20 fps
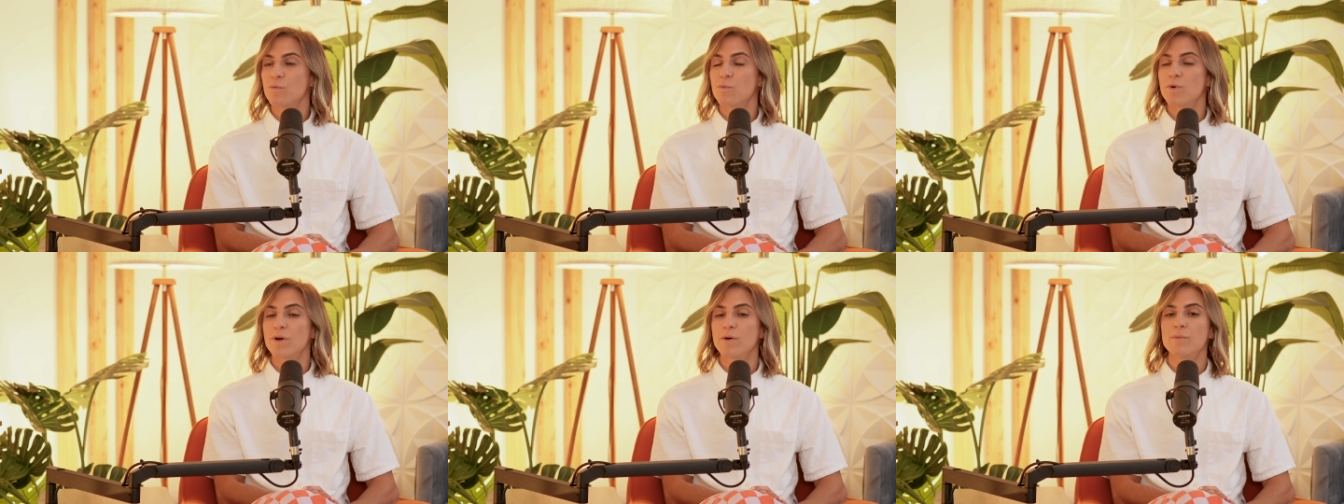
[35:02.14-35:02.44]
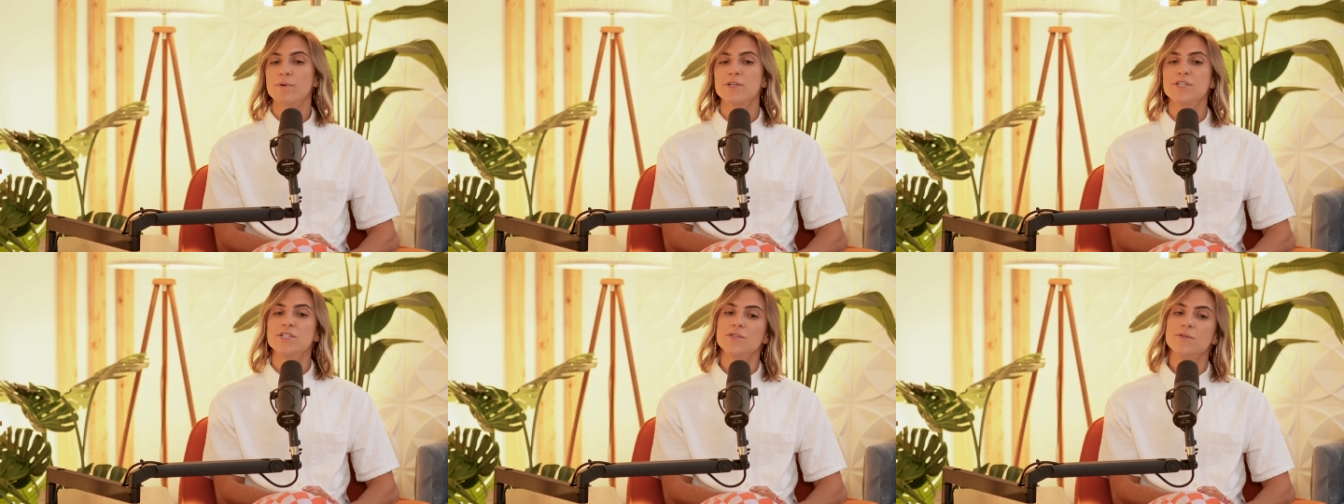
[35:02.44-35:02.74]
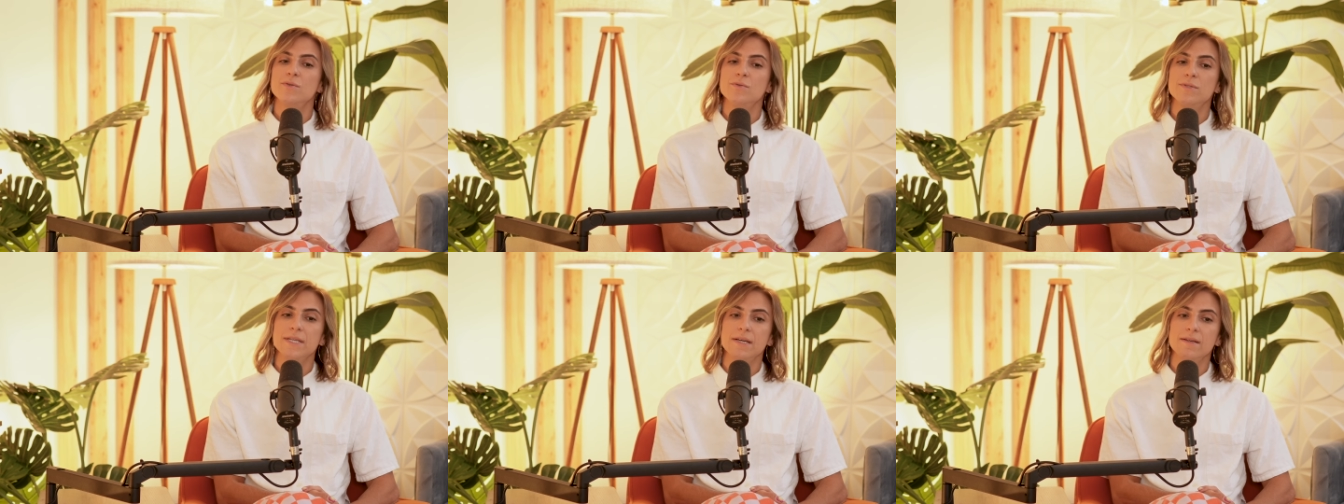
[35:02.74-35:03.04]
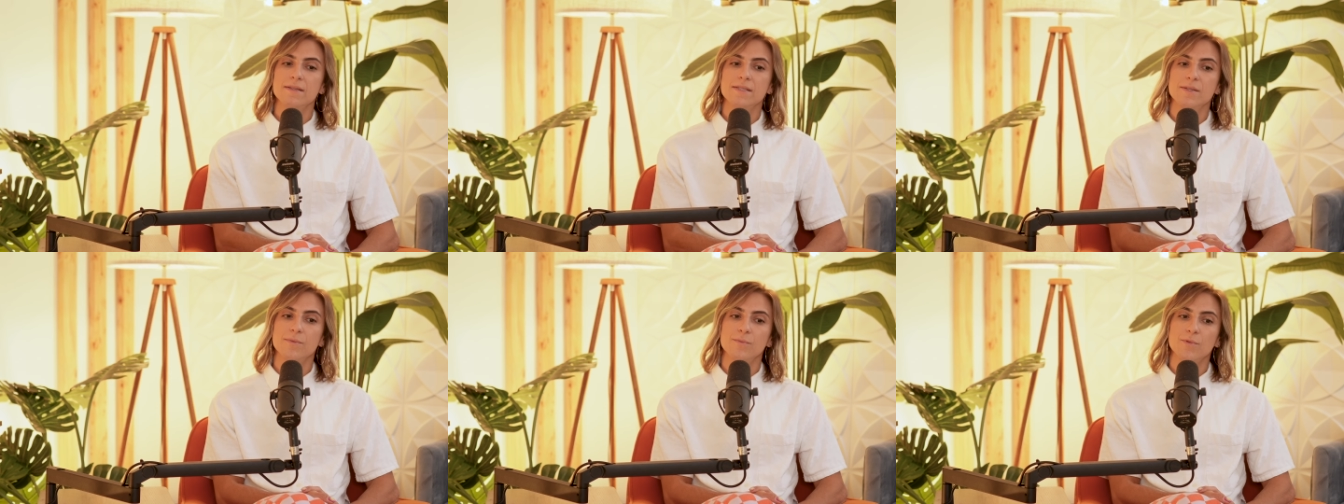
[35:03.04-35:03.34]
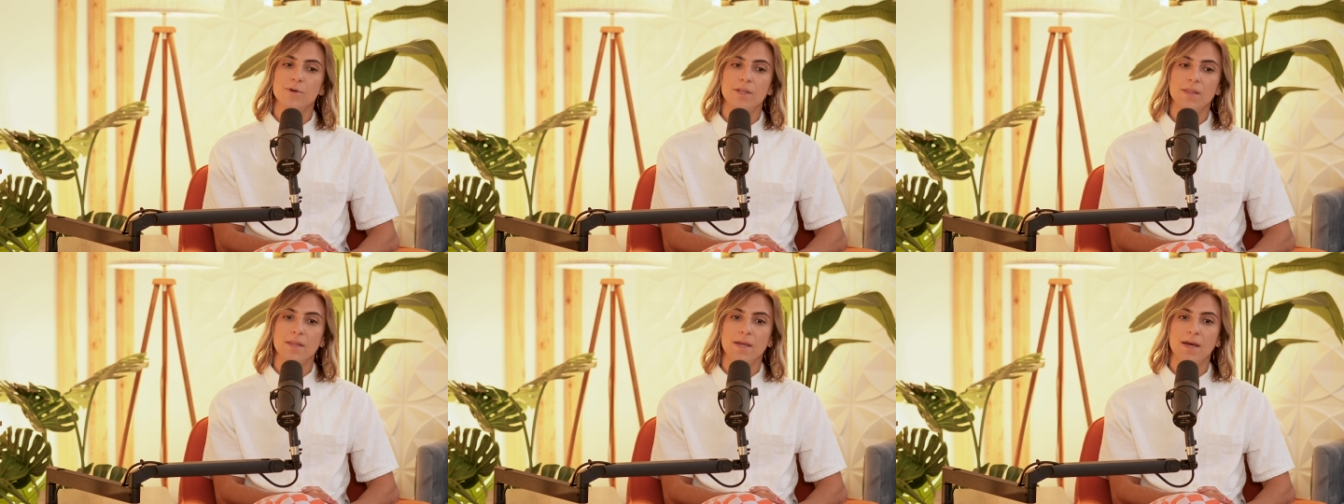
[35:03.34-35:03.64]
What would you tell
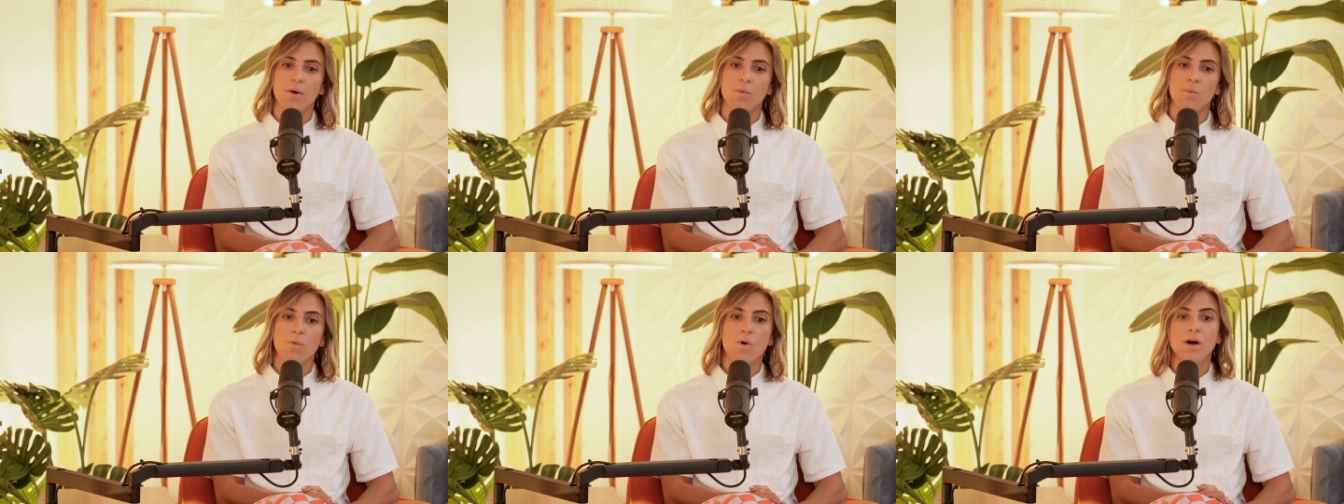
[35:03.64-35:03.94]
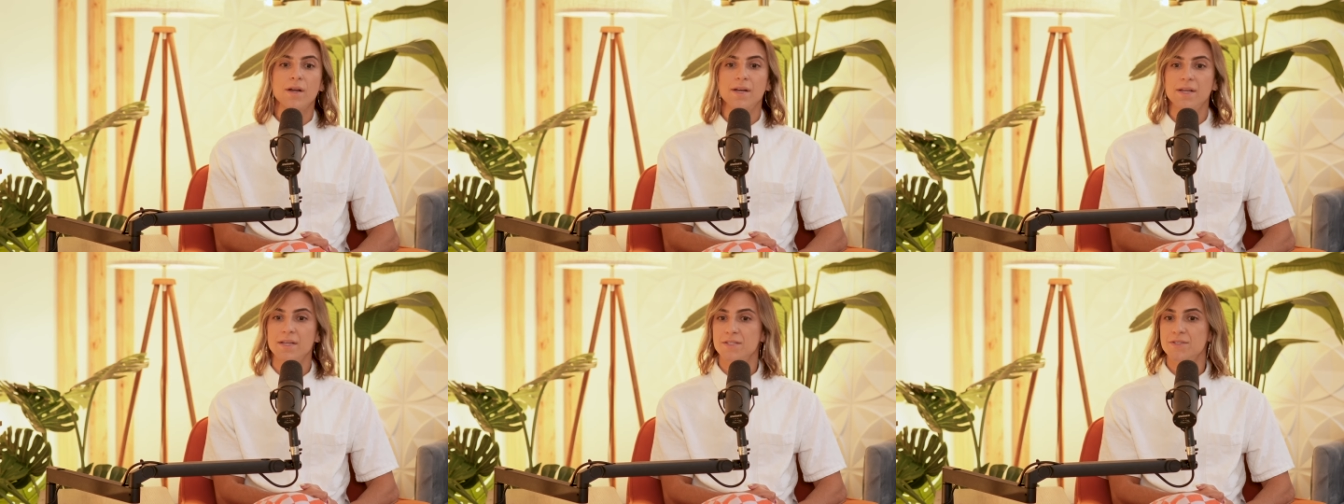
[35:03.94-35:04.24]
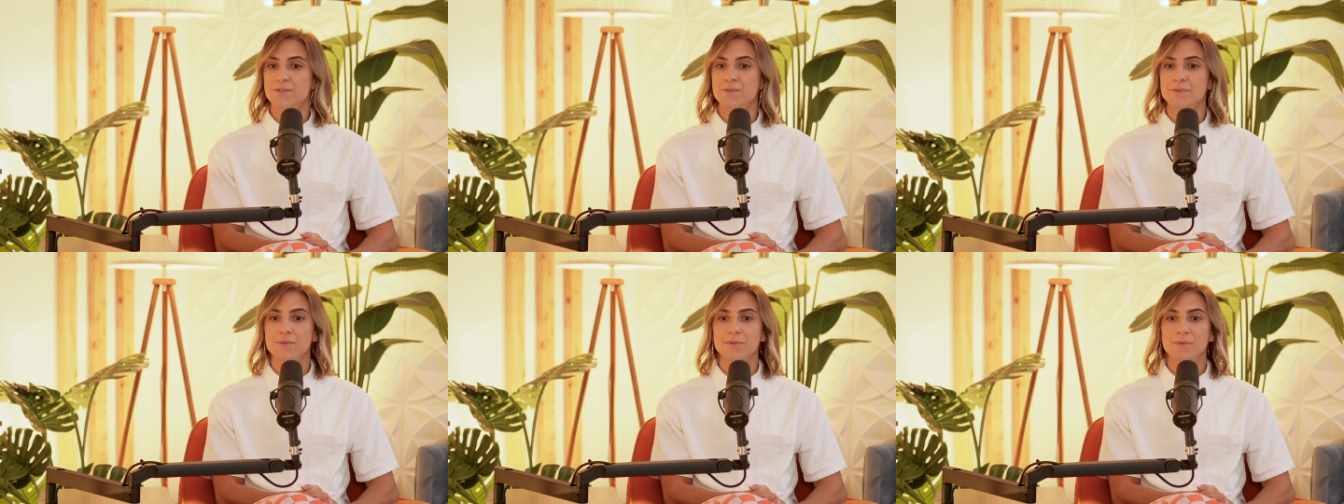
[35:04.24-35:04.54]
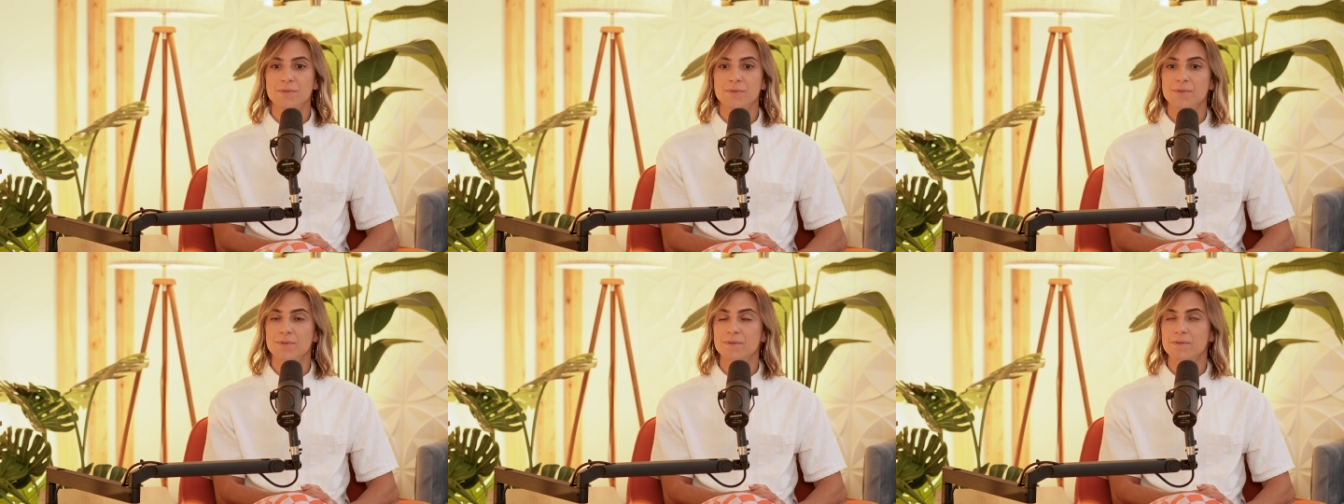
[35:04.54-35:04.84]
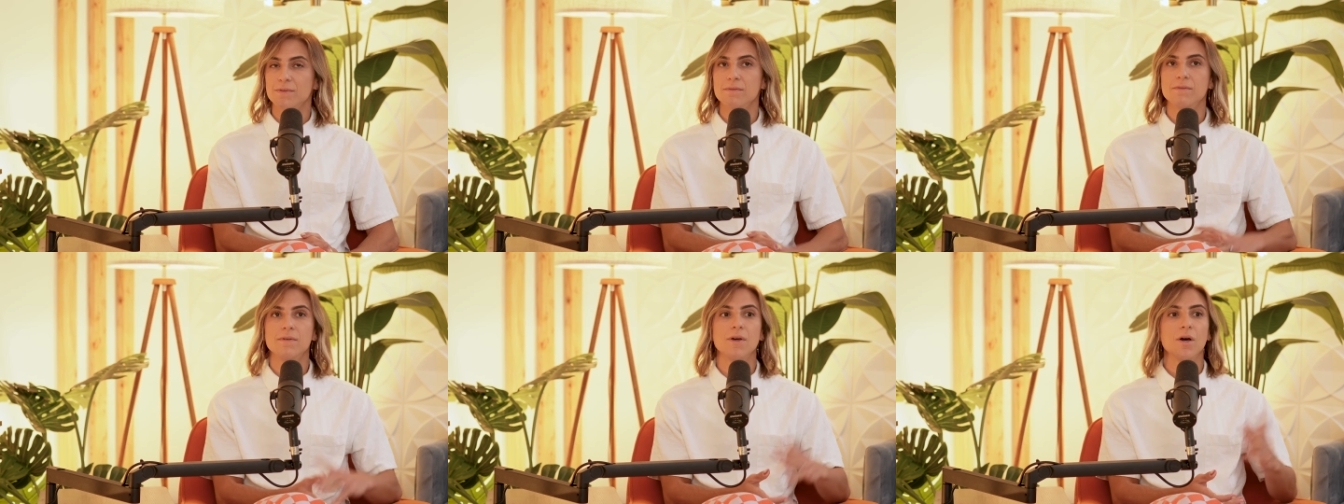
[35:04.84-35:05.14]
someone that wanted to